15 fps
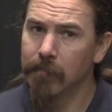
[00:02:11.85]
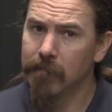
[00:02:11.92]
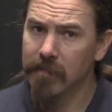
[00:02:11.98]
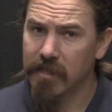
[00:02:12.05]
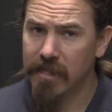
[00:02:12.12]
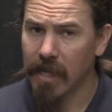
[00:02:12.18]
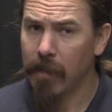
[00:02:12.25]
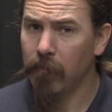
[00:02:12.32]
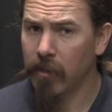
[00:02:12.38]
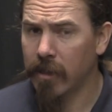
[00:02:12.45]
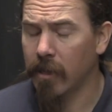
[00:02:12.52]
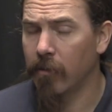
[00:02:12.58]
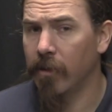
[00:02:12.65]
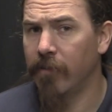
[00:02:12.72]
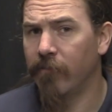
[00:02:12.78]
Same with
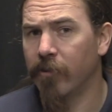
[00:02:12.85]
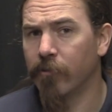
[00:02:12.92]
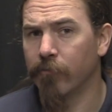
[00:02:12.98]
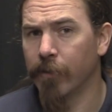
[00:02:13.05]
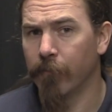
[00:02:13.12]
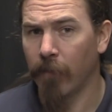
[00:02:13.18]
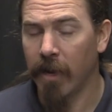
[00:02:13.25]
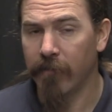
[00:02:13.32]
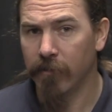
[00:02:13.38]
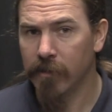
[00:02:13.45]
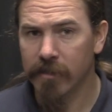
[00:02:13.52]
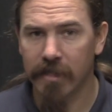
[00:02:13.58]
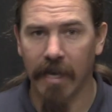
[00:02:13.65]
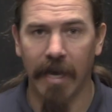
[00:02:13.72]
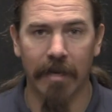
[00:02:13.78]
their infantry
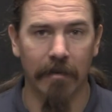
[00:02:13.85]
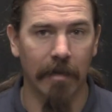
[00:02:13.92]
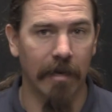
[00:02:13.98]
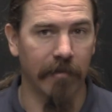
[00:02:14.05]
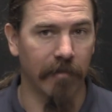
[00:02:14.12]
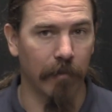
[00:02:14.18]
rifles, they had a lot